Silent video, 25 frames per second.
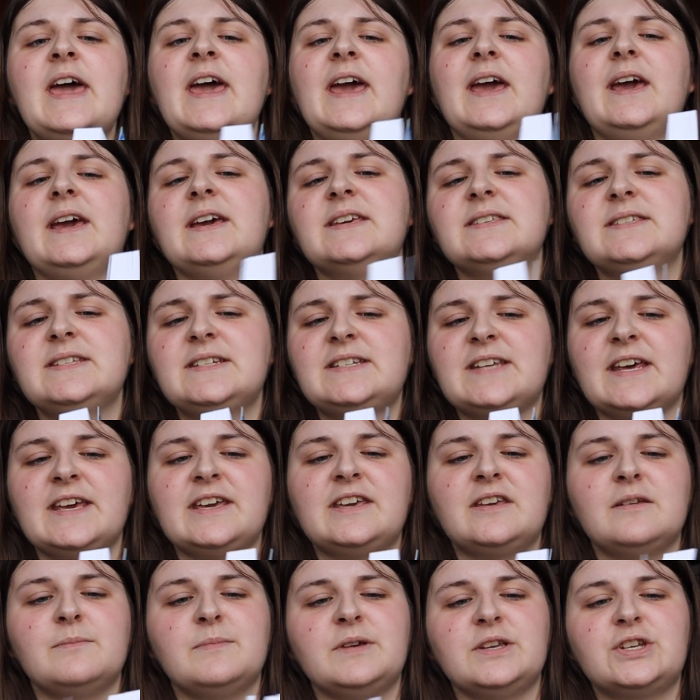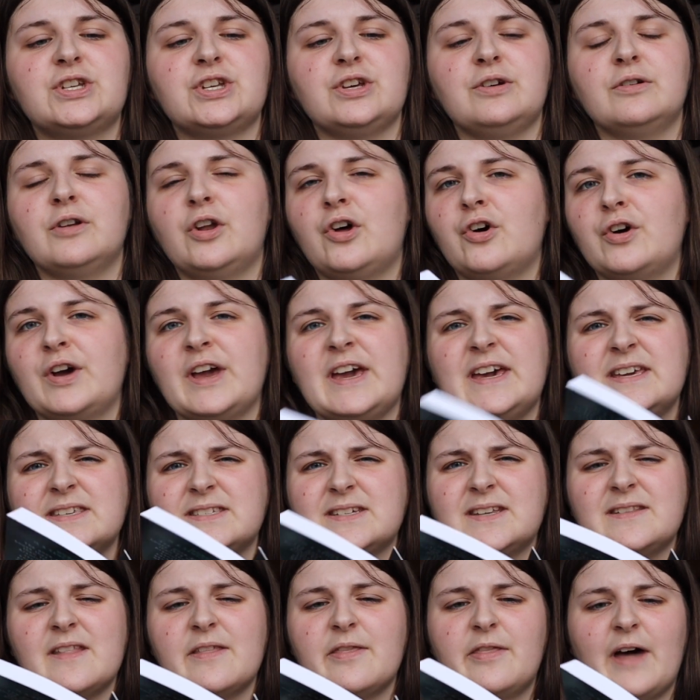It isn't taking me too long, it
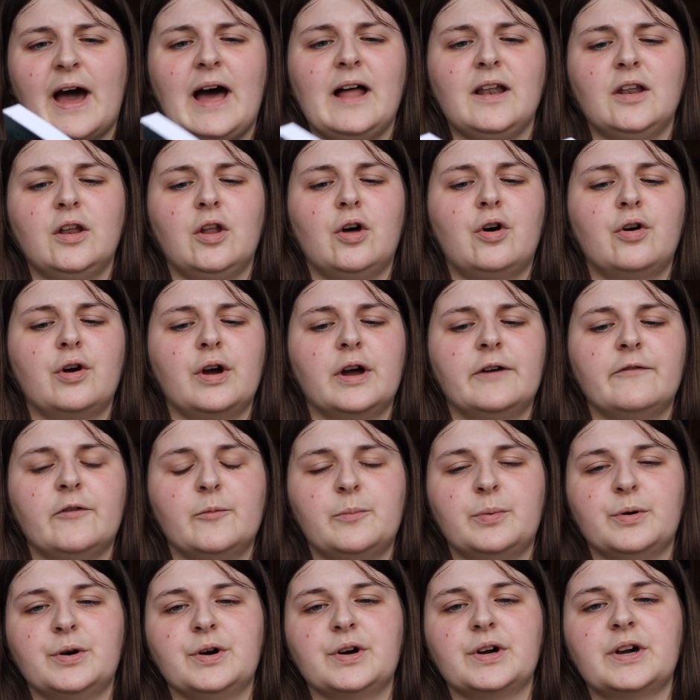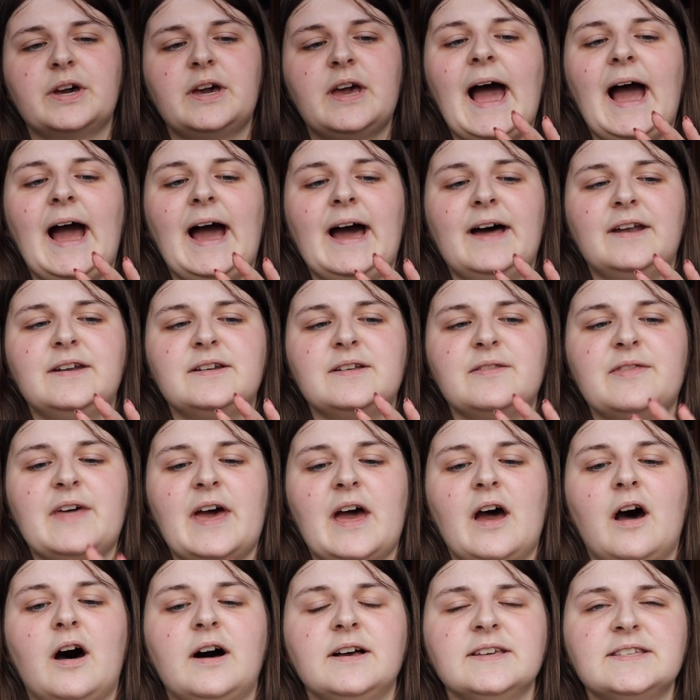isn't that long of a book, and
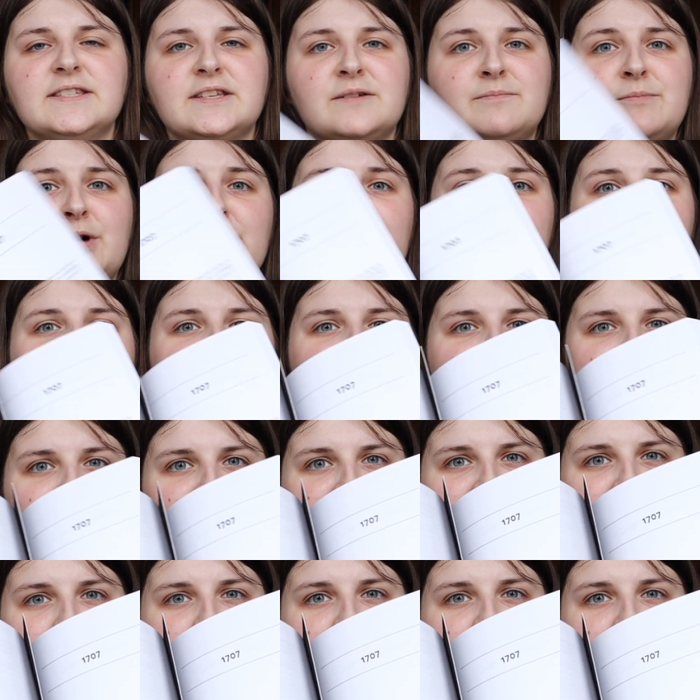there are some moments set in the